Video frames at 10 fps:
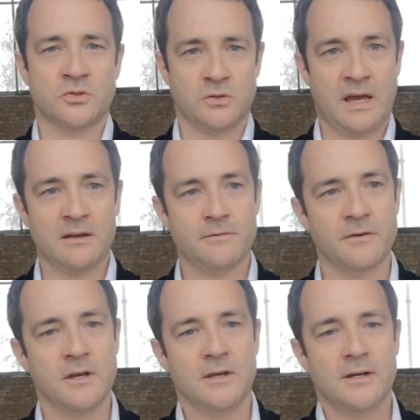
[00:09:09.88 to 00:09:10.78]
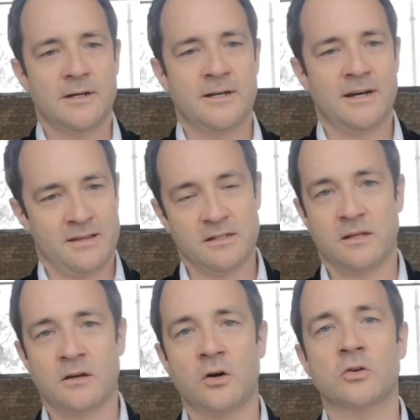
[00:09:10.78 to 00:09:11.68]
life. I think
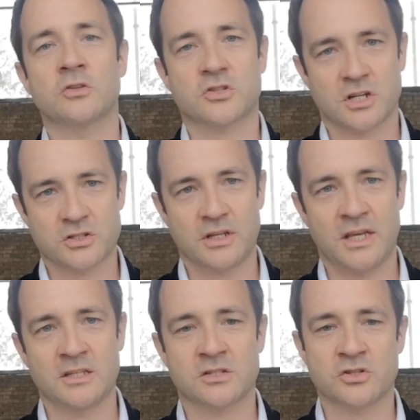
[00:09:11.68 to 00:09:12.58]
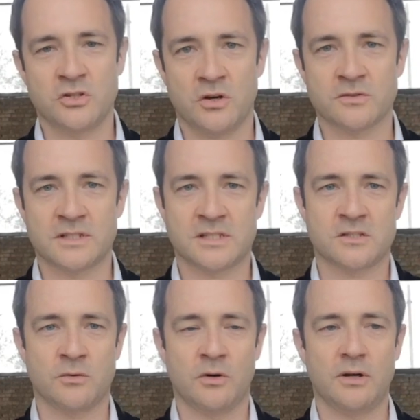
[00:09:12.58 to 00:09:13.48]
that the whole construction industry knows this
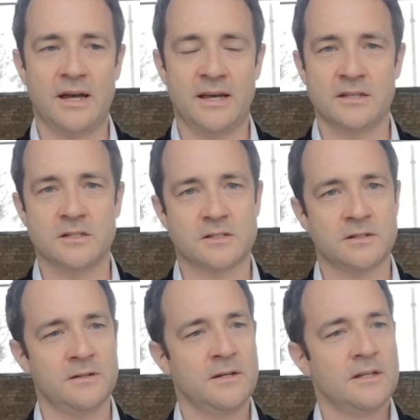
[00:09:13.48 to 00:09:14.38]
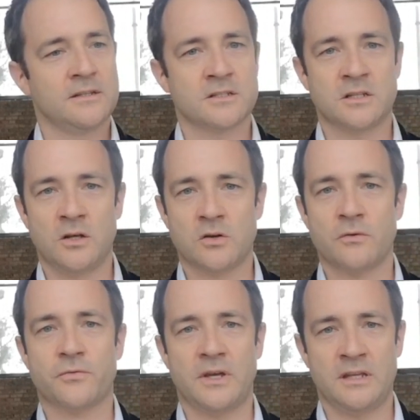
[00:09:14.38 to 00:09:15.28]
as well, and there's a lot of
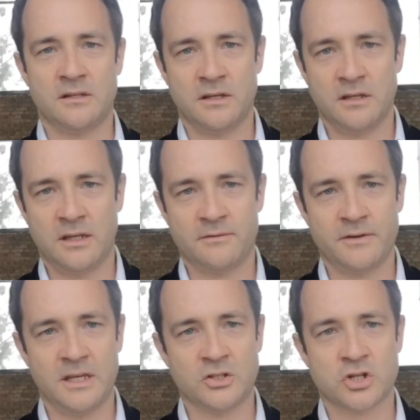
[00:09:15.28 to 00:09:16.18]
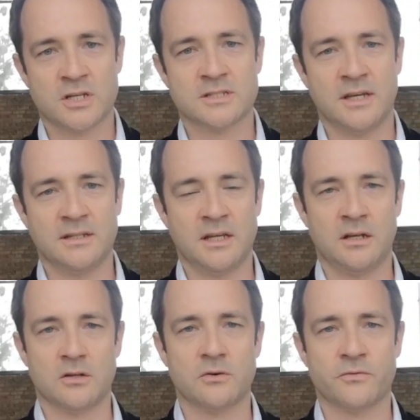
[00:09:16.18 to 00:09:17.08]
interest and a
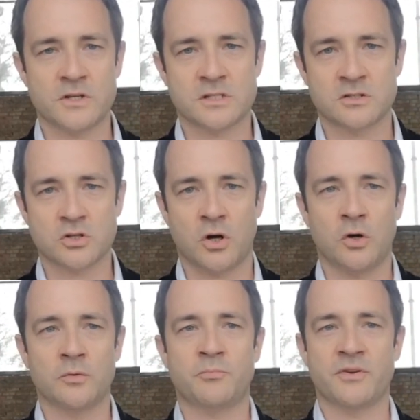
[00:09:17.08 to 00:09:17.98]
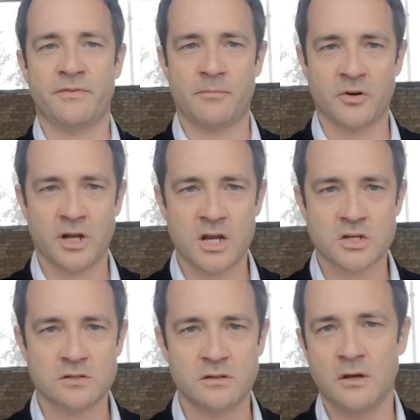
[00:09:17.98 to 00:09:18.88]
lot of research on
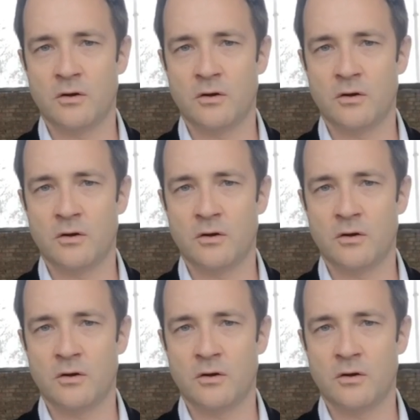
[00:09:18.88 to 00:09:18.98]
prefabrication,